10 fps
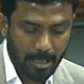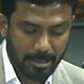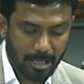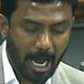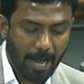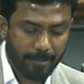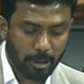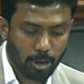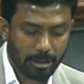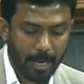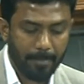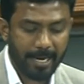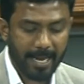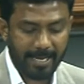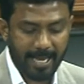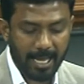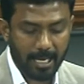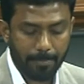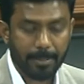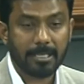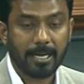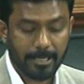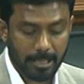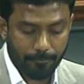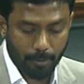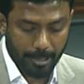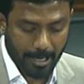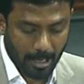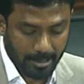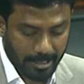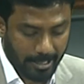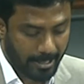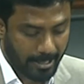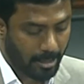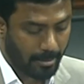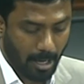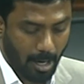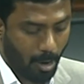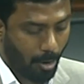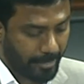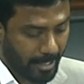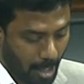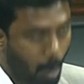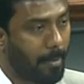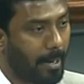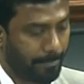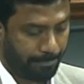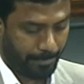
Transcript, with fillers: Sir, I wish to submit a key representation for the consideration of the government.